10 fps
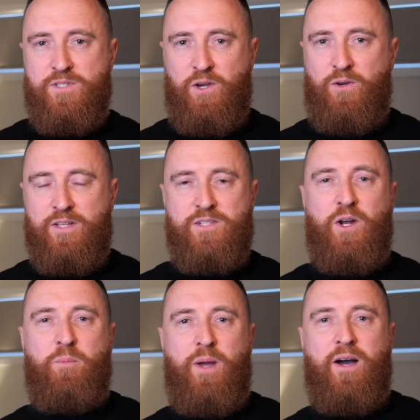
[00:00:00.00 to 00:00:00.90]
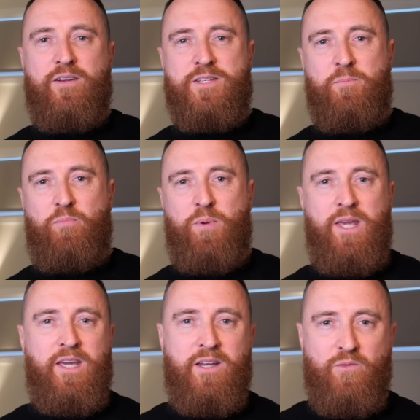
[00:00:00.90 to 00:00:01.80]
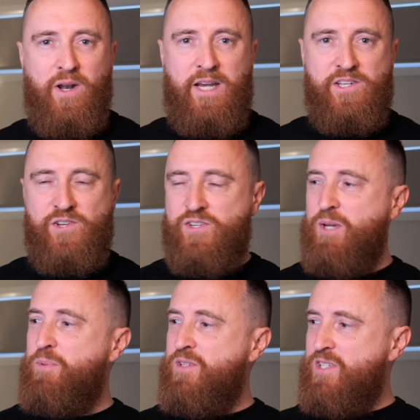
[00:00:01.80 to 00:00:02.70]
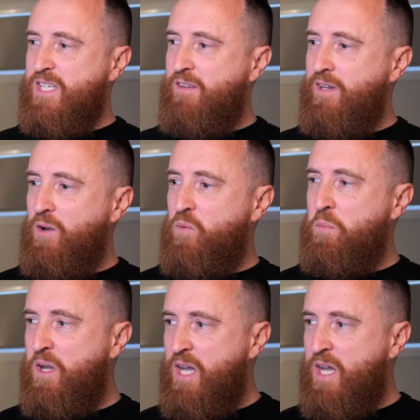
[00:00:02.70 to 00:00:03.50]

So it's not about being in a relationship and just giving a woman